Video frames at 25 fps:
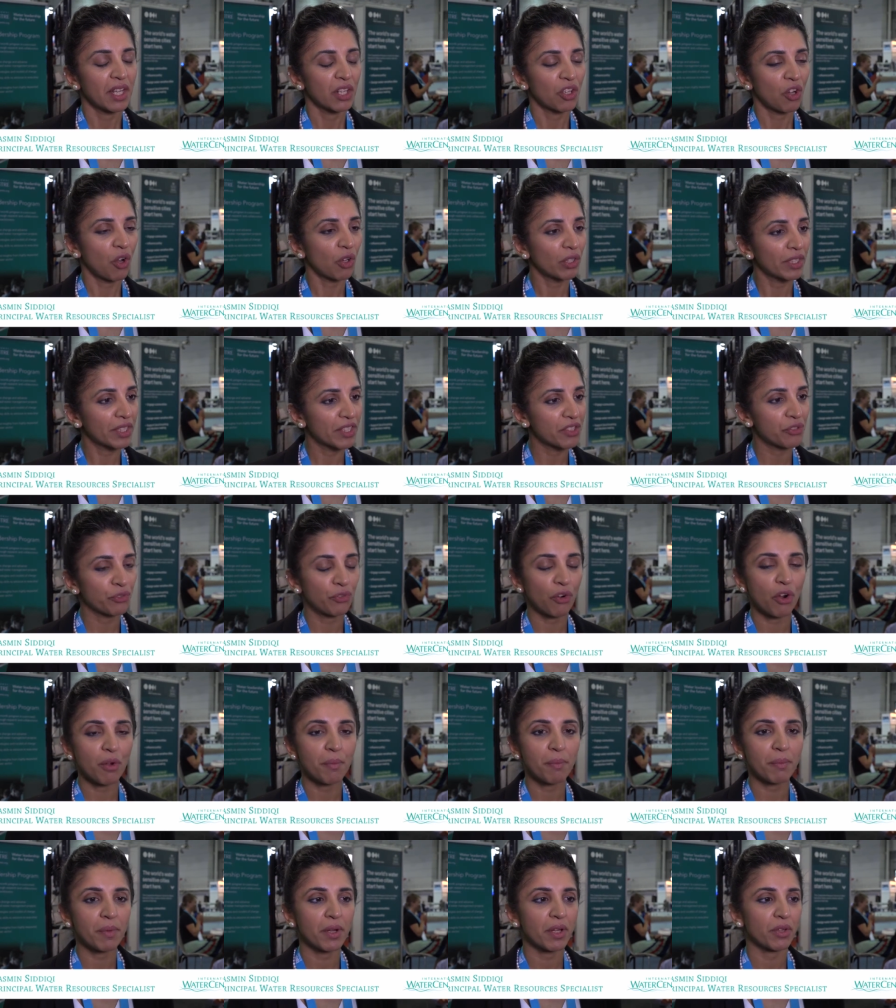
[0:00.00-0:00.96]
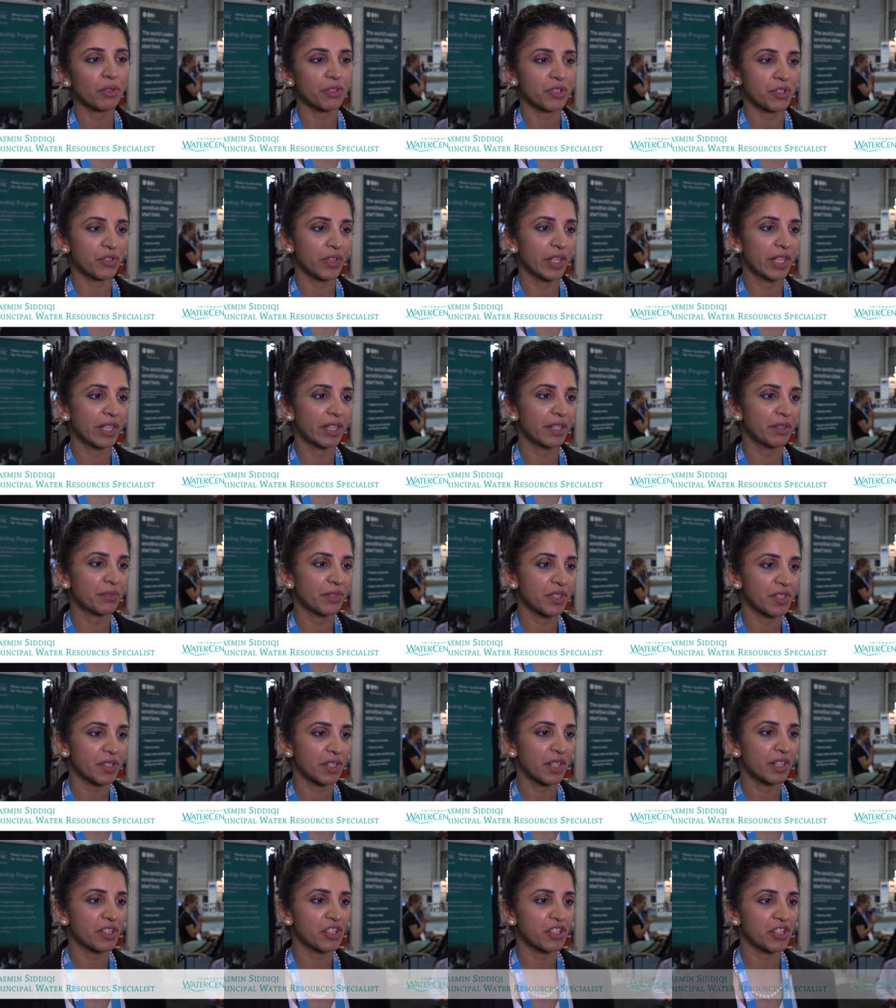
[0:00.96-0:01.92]
colleagues from Australia
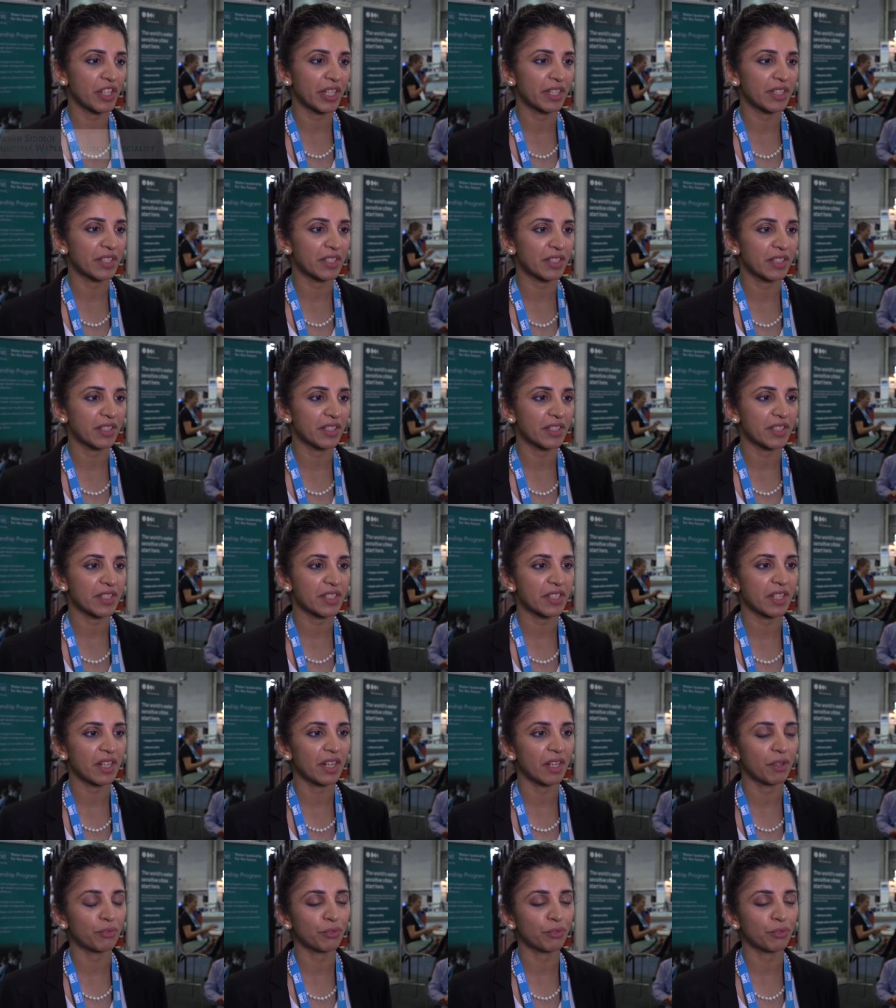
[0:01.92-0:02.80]
research centres,